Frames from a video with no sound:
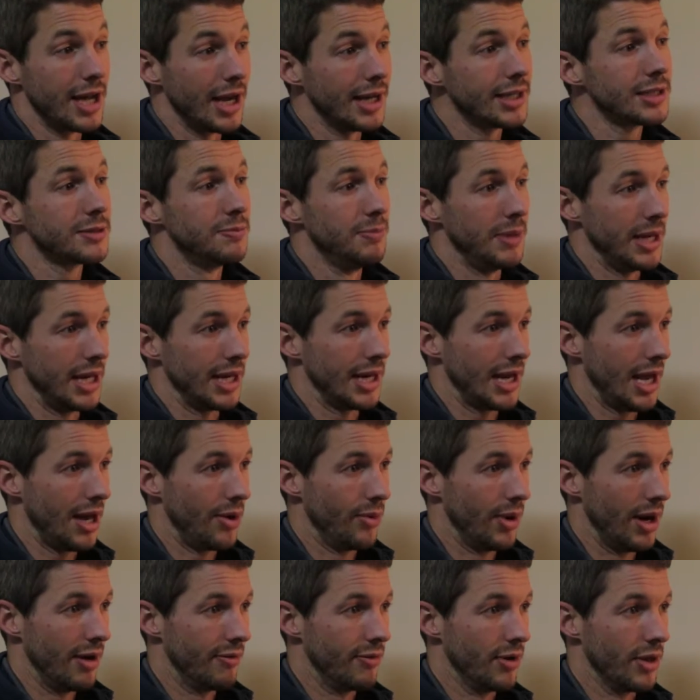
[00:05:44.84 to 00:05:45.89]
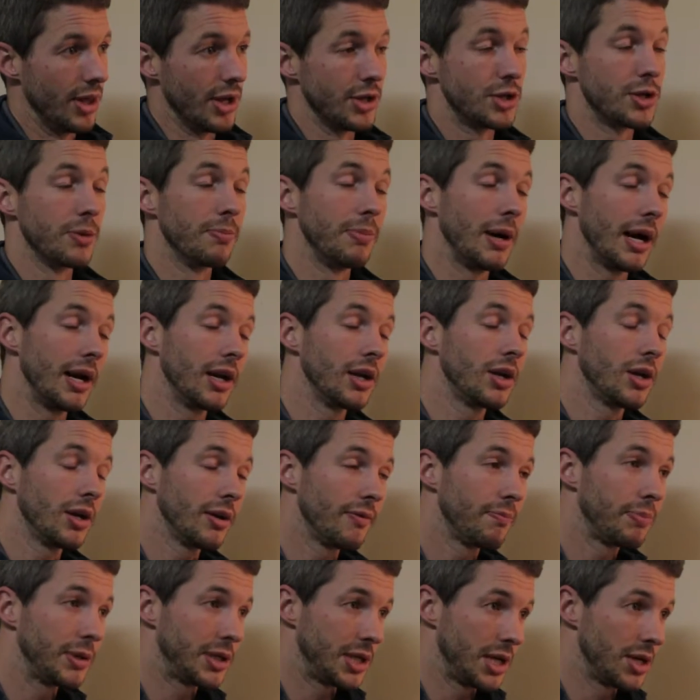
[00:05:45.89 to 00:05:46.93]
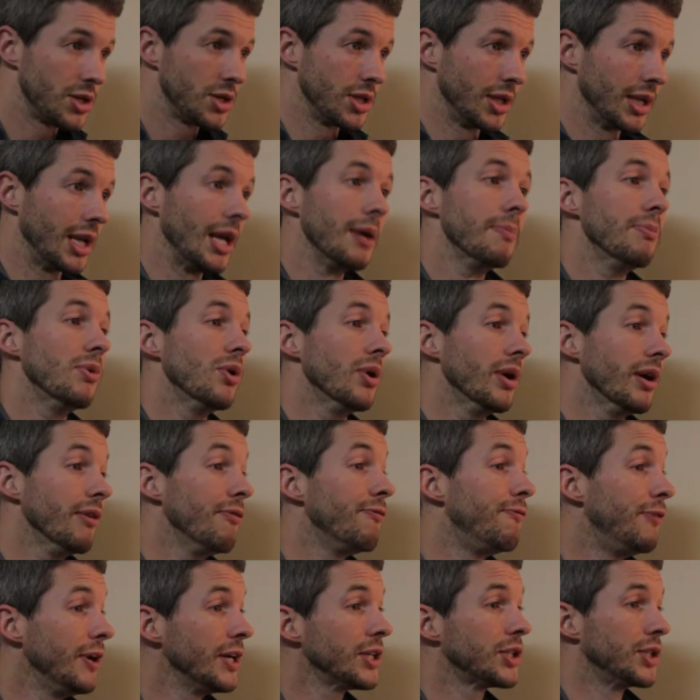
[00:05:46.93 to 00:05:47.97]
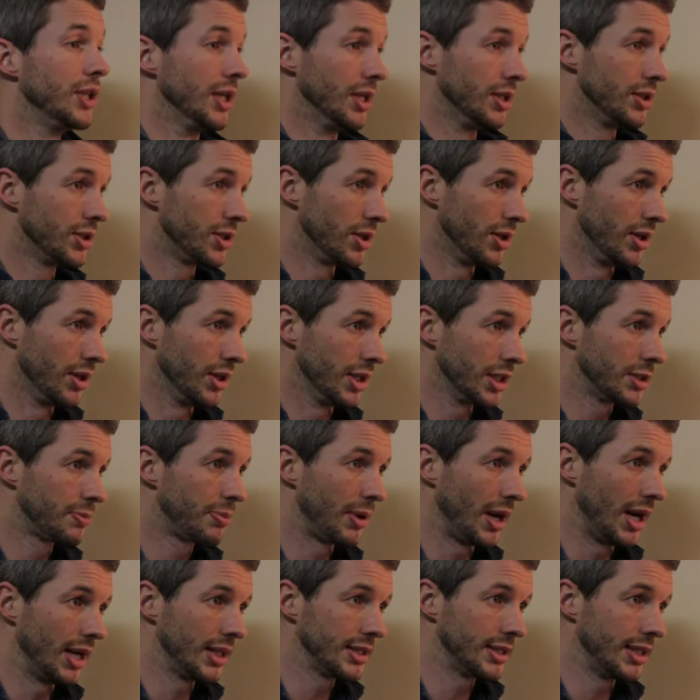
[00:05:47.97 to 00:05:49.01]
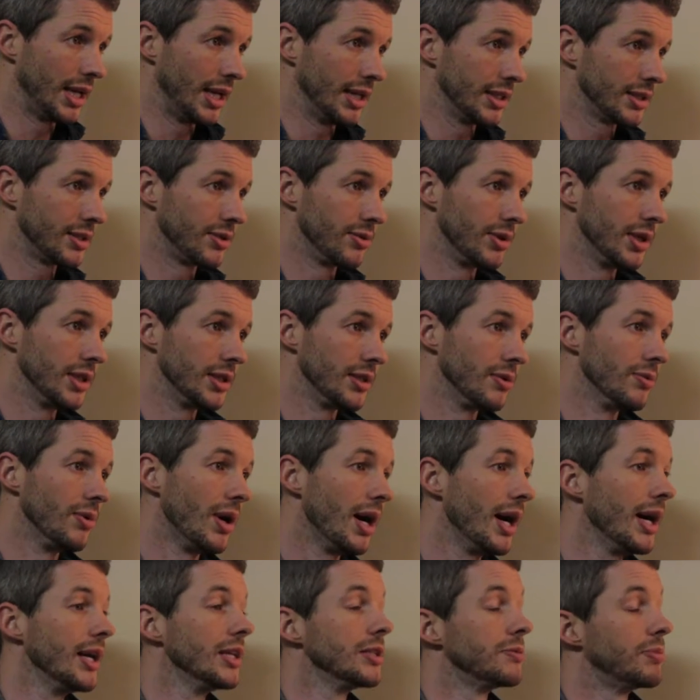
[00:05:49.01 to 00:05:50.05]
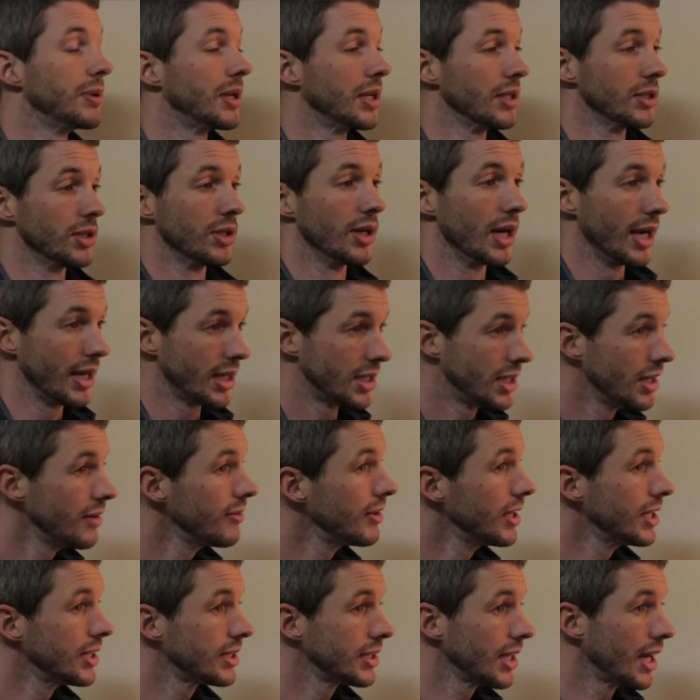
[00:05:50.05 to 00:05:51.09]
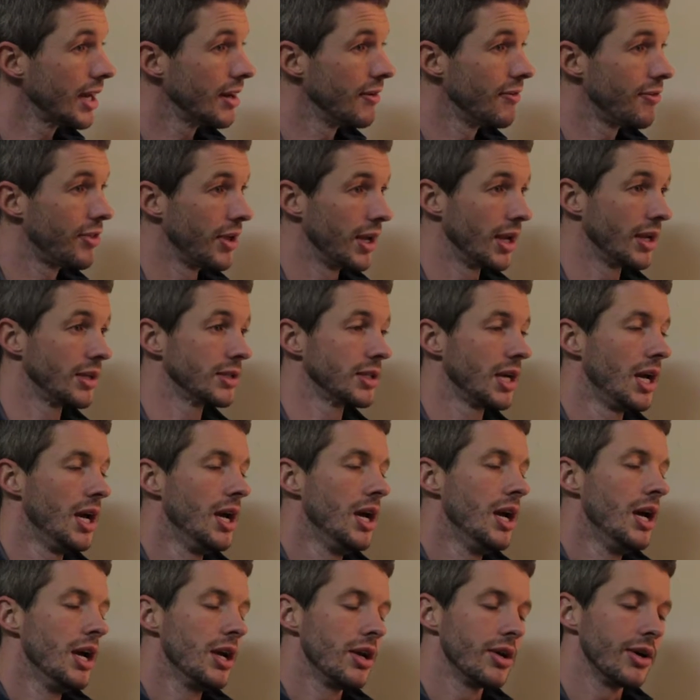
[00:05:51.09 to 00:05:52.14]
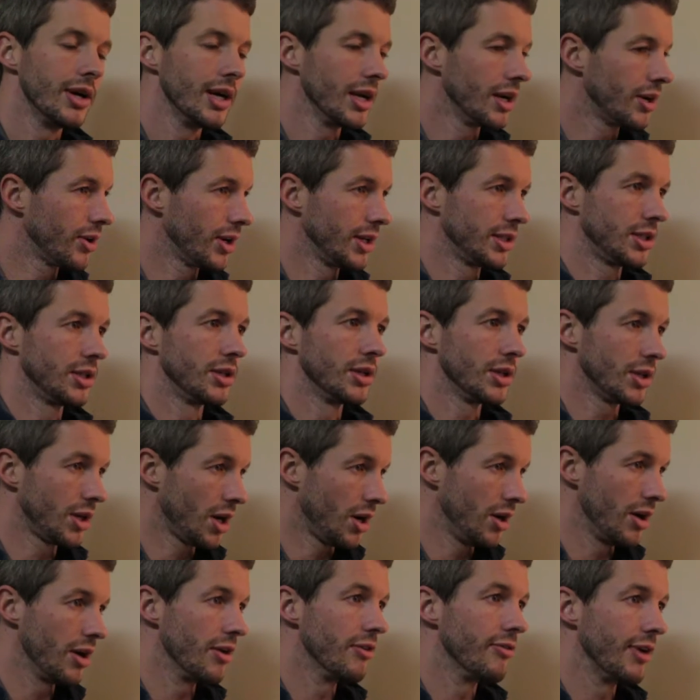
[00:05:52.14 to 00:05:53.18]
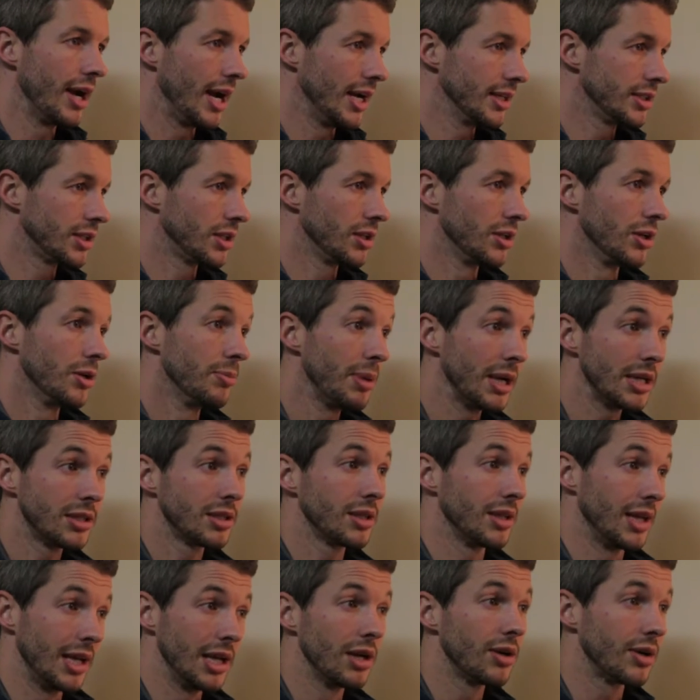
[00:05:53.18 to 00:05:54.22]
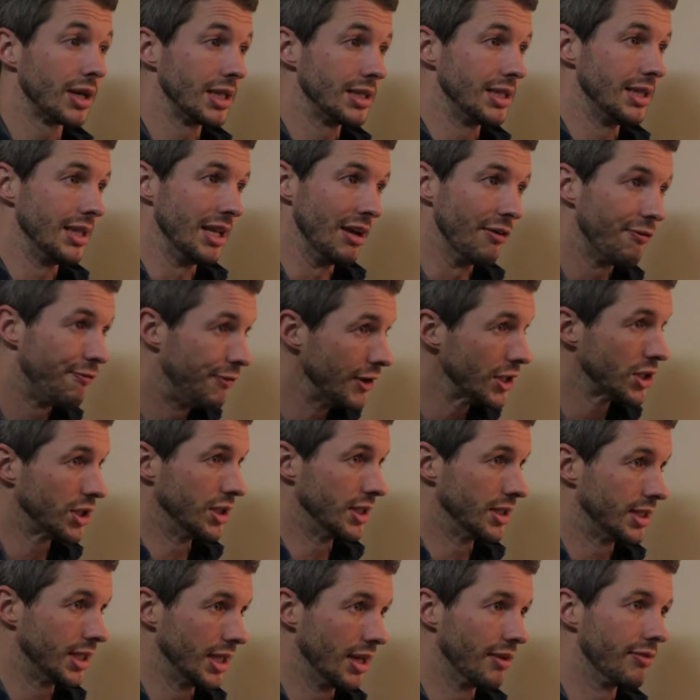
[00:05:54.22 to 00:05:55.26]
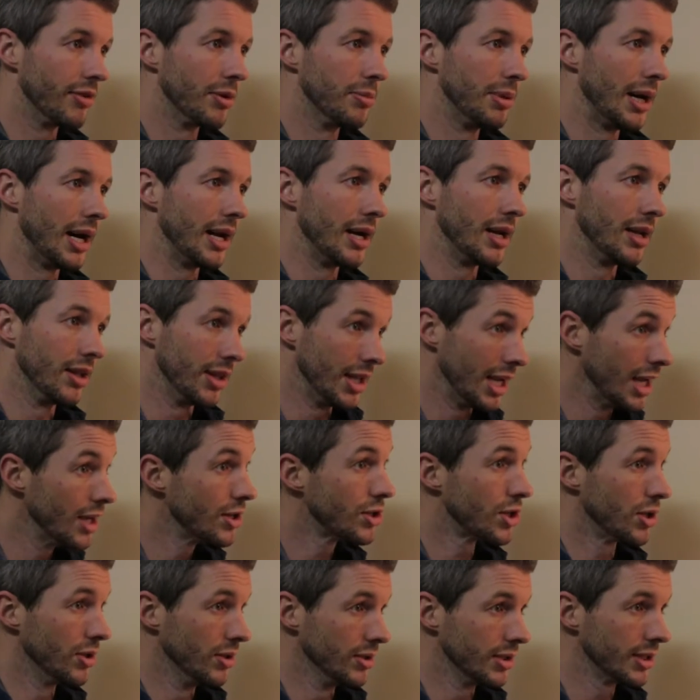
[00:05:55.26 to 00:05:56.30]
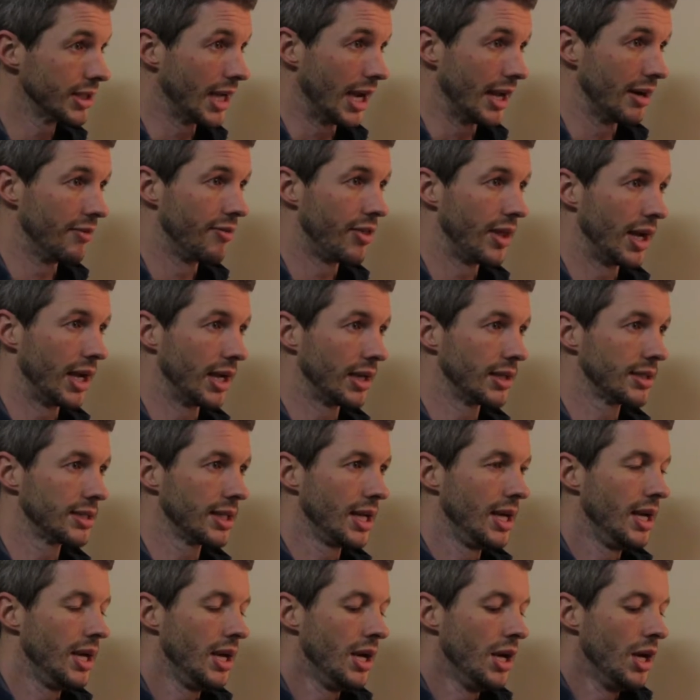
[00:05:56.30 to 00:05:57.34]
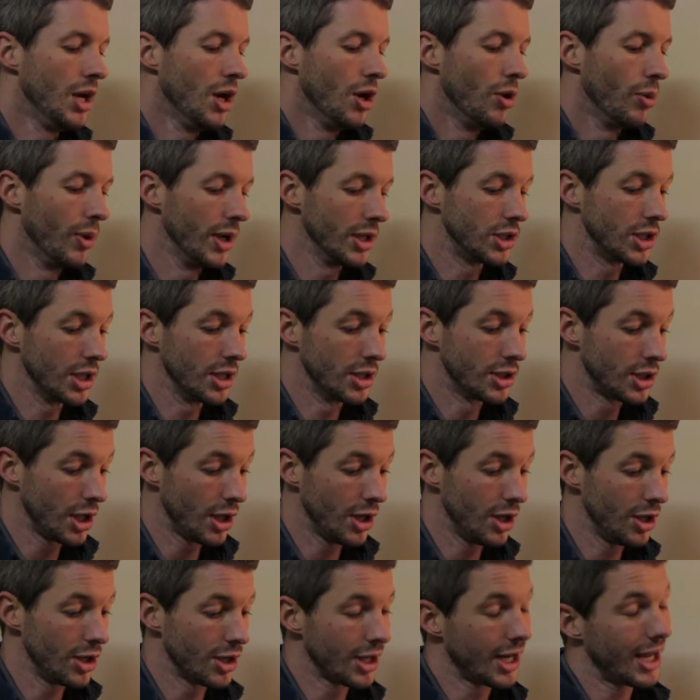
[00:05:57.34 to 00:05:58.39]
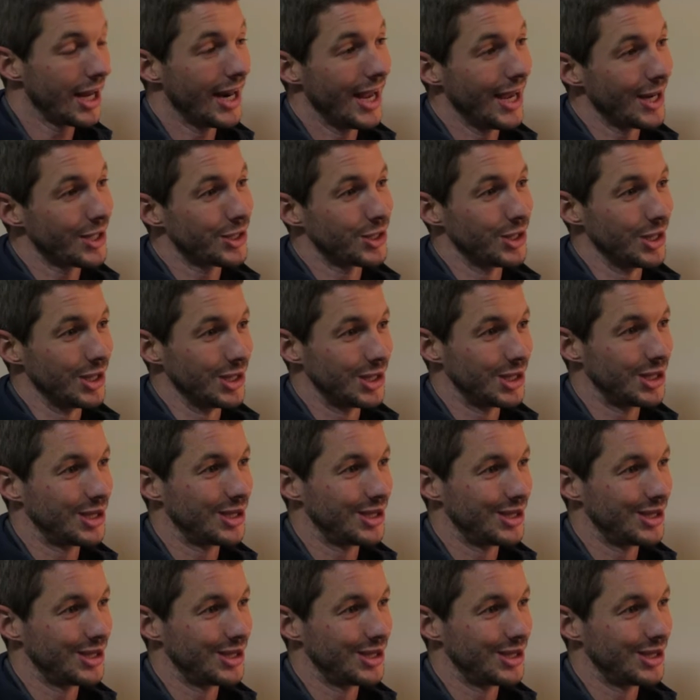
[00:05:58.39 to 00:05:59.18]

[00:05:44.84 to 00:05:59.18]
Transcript: does mean, however, that your body could potentially get more efficient during this process. The reason why is because of your activity side of things. You're increasing your cardiovascular, you're basically increasing the efficiency of your body on the internal side of things, which in turn can actually,